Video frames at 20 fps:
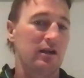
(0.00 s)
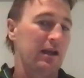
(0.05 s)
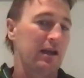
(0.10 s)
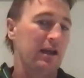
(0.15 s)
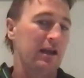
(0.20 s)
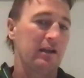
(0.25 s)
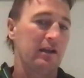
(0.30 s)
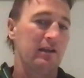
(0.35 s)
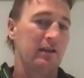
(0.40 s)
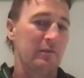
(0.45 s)

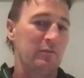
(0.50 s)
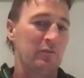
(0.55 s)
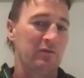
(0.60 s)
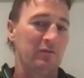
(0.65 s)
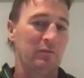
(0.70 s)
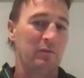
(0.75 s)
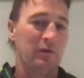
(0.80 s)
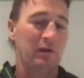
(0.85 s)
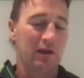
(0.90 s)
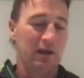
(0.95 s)

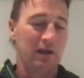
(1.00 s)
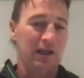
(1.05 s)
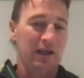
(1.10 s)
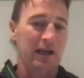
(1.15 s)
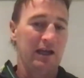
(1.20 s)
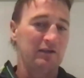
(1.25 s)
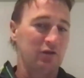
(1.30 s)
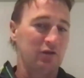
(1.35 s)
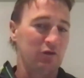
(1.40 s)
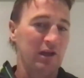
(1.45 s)

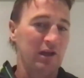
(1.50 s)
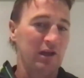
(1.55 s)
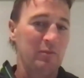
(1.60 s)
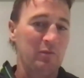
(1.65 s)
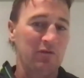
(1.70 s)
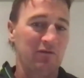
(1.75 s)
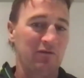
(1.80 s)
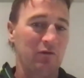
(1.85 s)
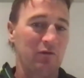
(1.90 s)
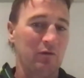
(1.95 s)
how do they
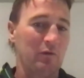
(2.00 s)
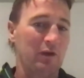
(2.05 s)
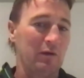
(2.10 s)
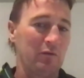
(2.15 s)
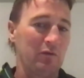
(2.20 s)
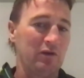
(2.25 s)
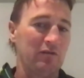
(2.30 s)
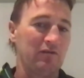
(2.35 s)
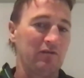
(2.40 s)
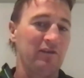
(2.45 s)
perform like
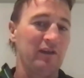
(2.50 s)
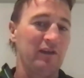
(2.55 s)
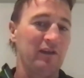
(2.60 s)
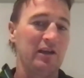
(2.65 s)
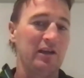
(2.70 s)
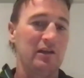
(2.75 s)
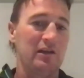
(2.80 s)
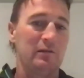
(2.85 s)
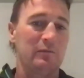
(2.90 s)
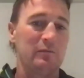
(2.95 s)
when you're
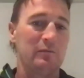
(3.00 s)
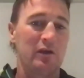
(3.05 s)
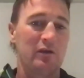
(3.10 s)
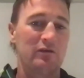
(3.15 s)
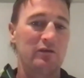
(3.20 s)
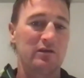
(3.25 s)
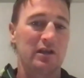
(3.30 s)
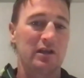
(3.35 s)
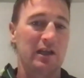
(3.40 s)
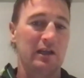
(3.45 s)
feeding them
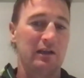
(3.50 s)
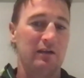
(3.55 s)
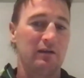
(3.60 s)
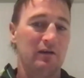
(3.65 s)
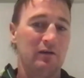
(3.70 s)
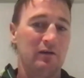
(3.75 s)
that